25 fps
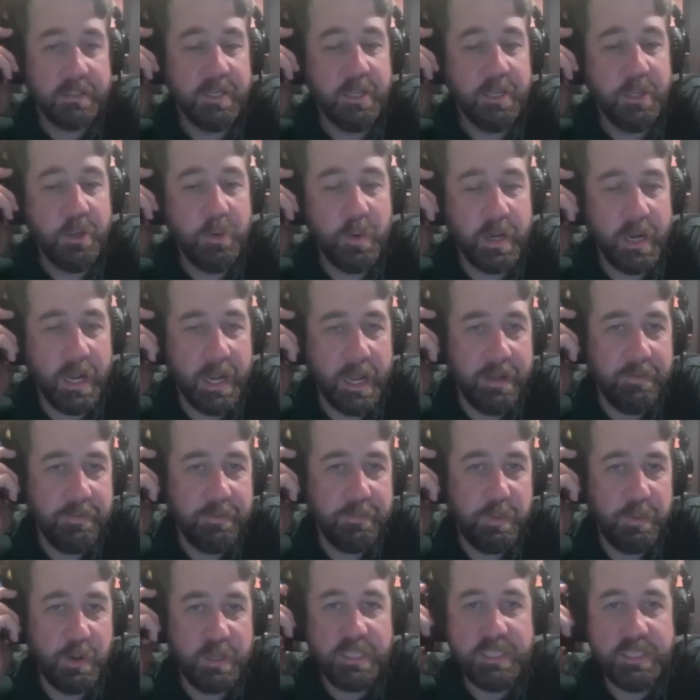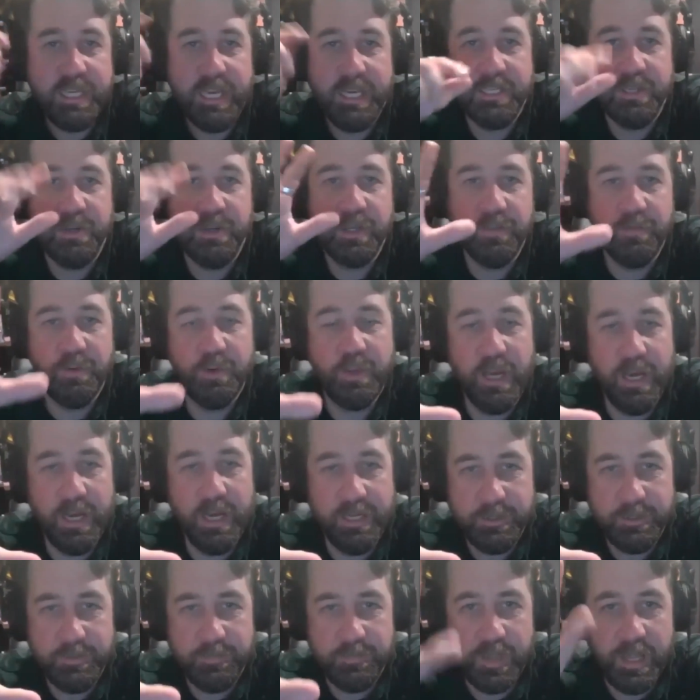tell you what, I have a presentation I'll give you
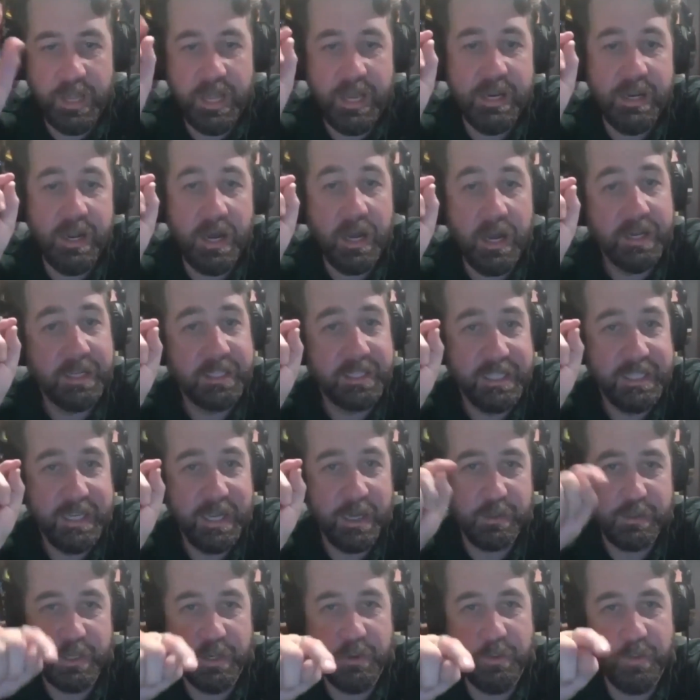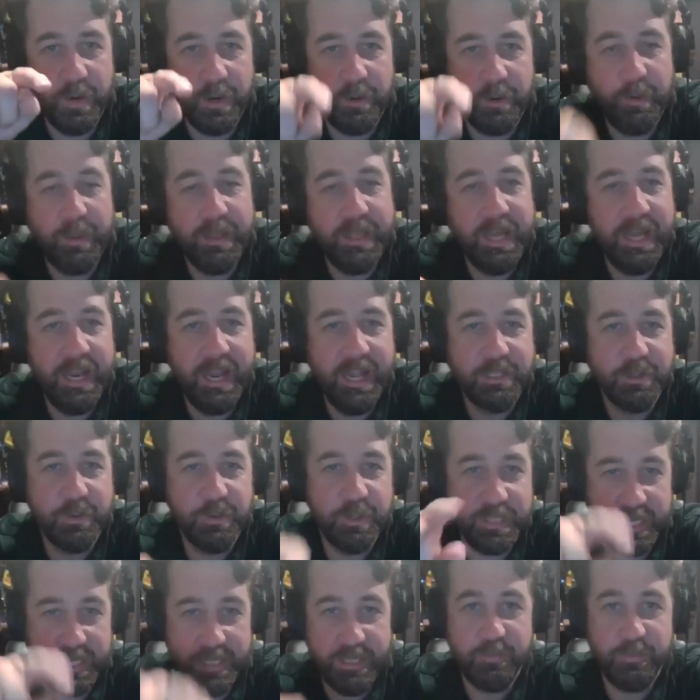guys. And honestly, I'll tell you right away, that answer
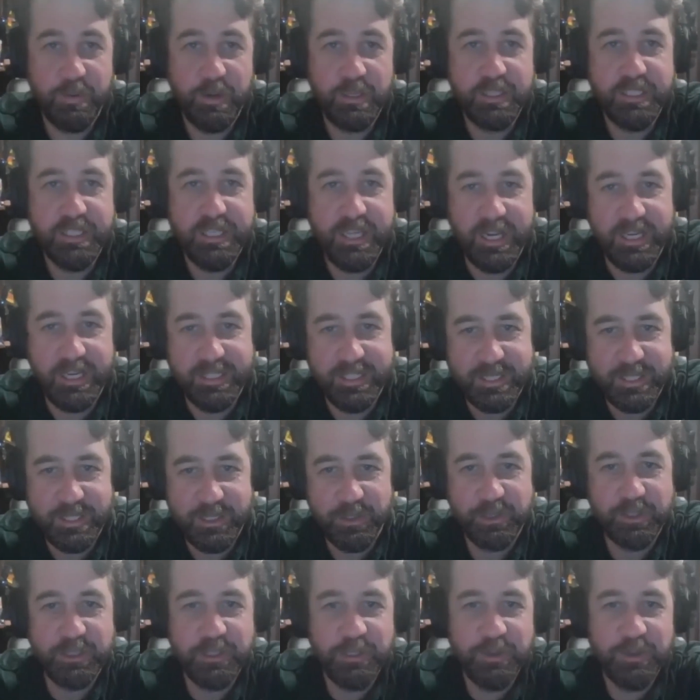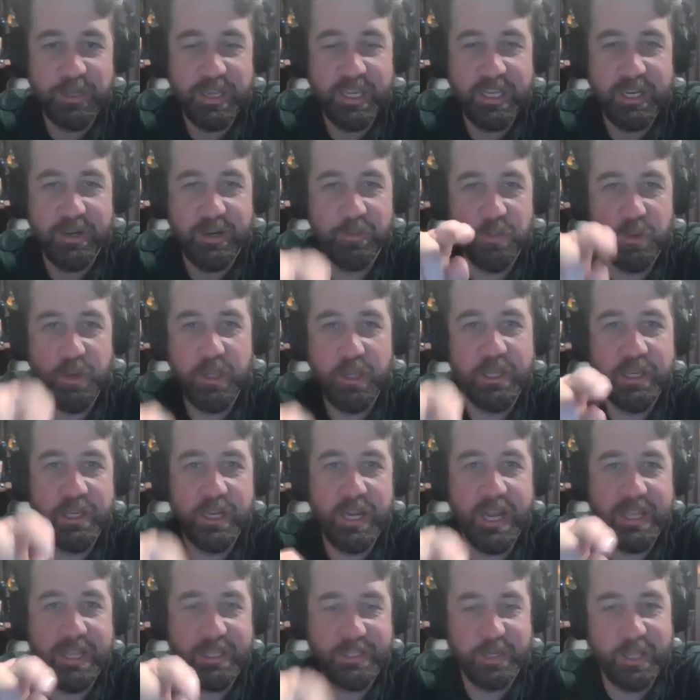is in the presentation. So you'll, you'll get a really good
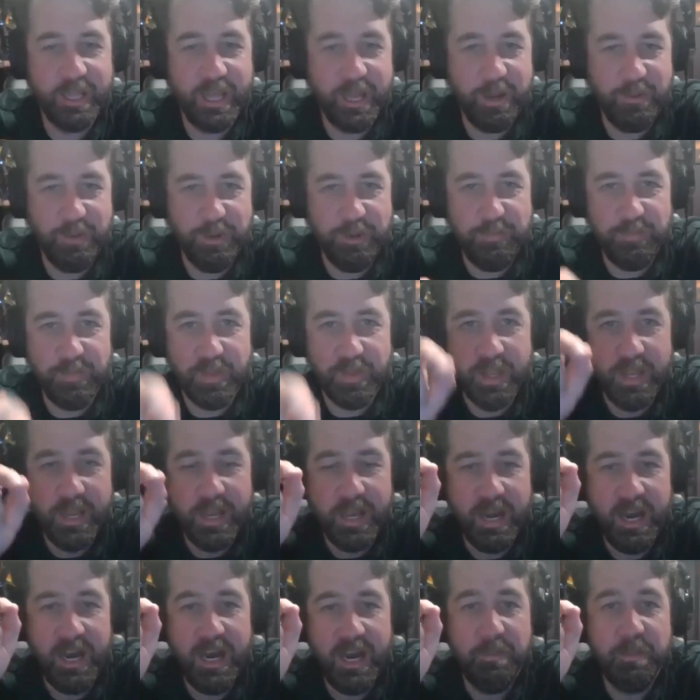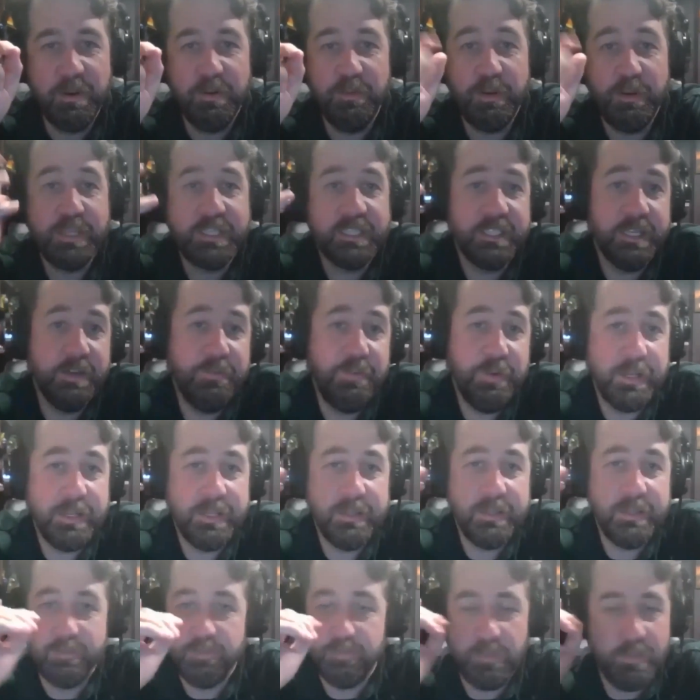answer to that one. Um, but if you if you
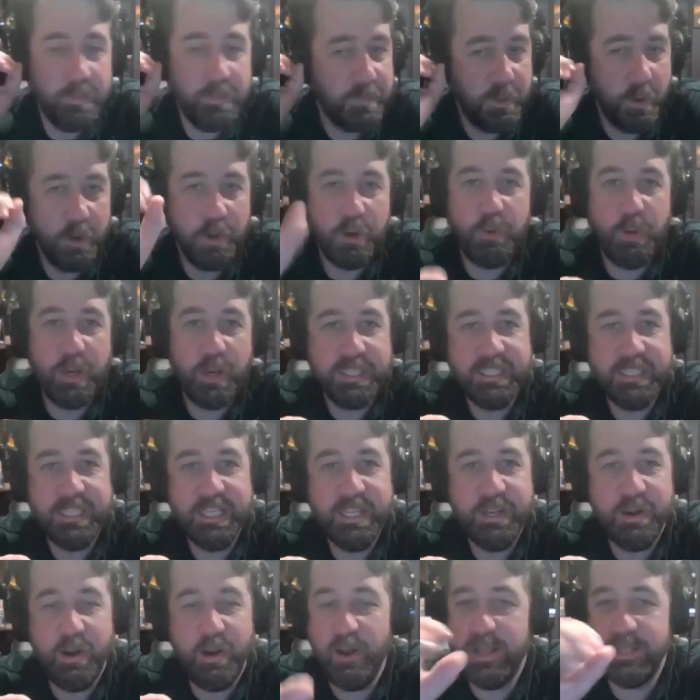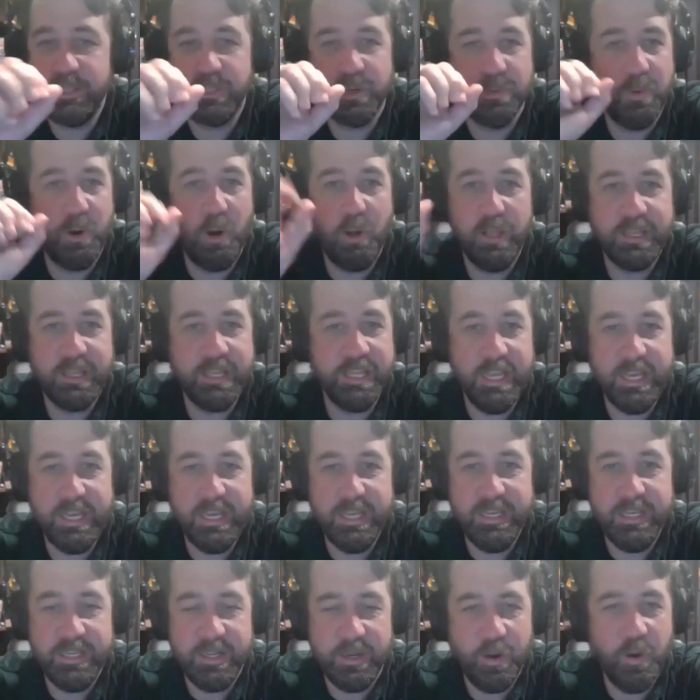could throw your questions in there, I'll answer them all at the
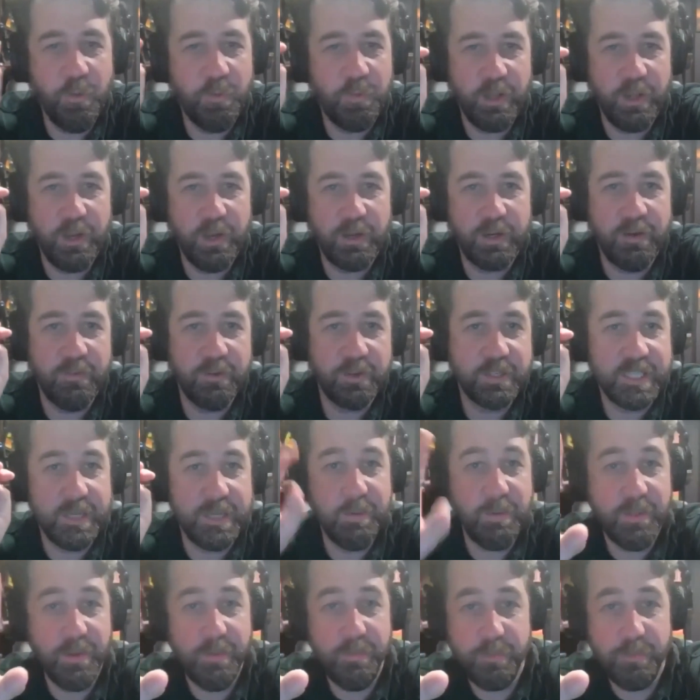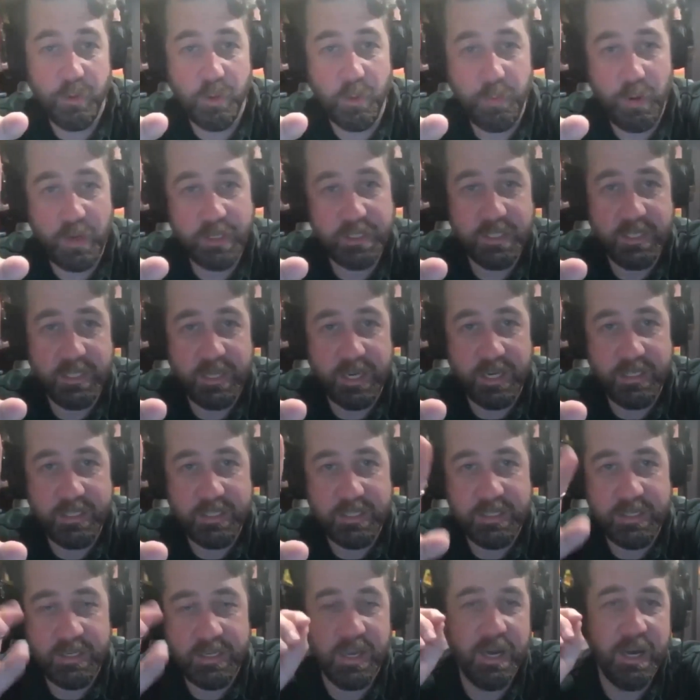end. Hopefully I'll cover some of them through the
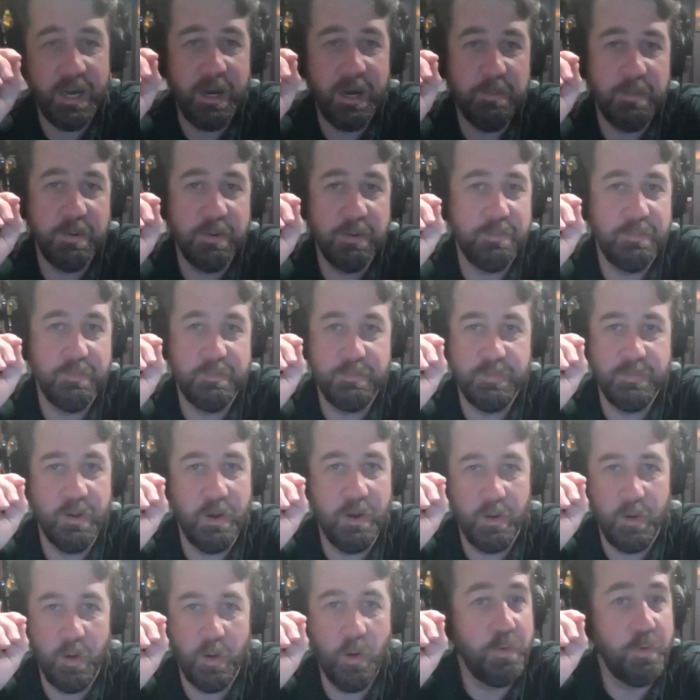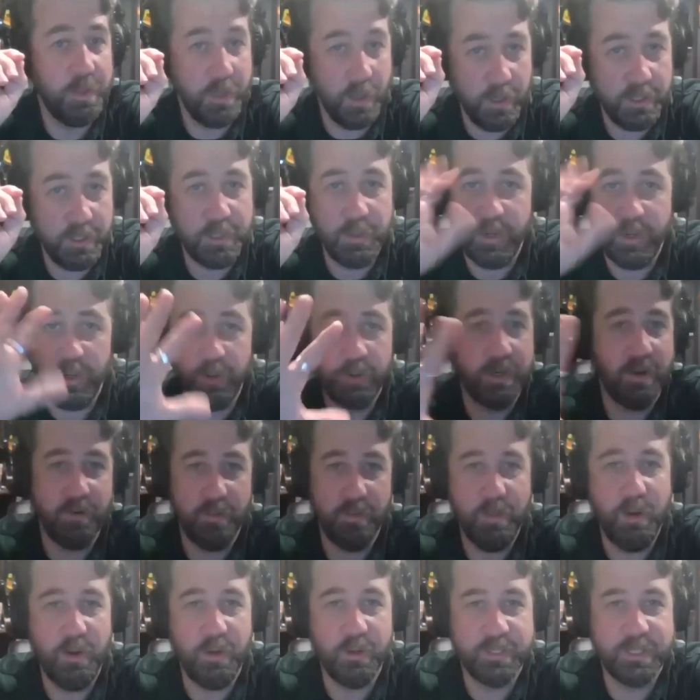presentation. Um, but hopefully also I don't cover
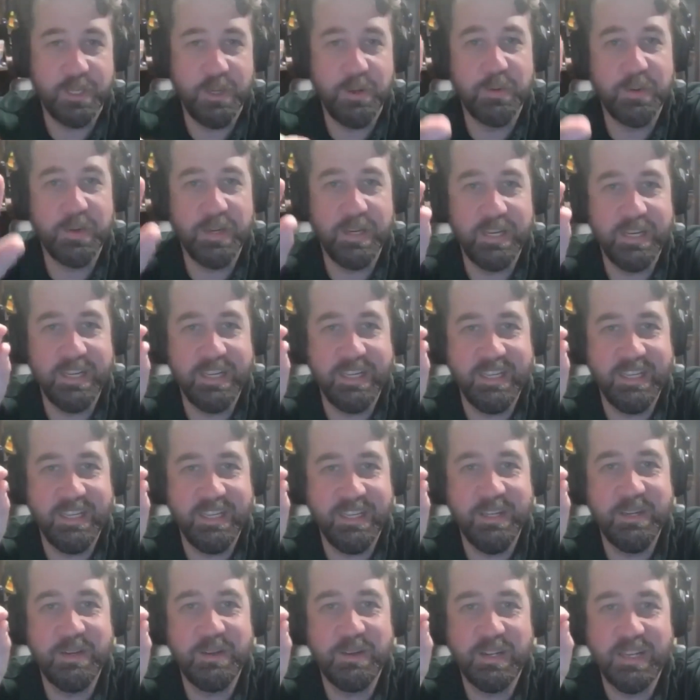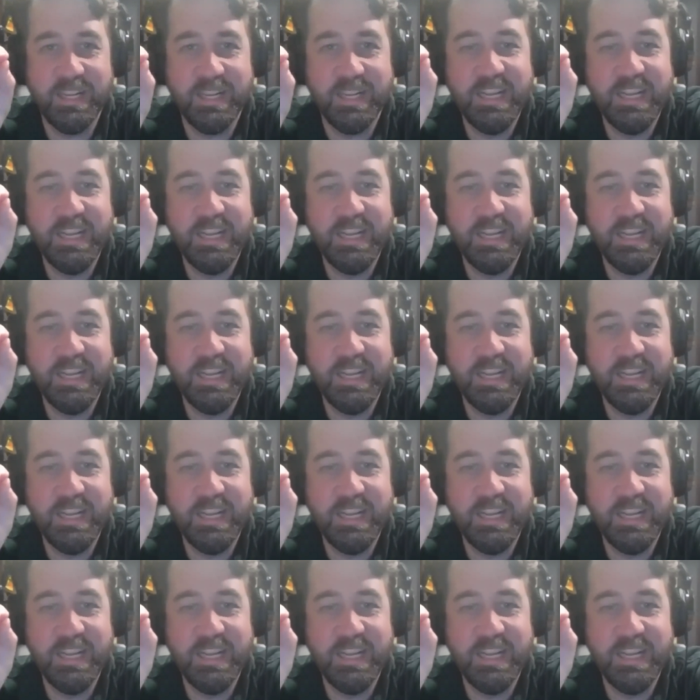them all. So uh, I, you know,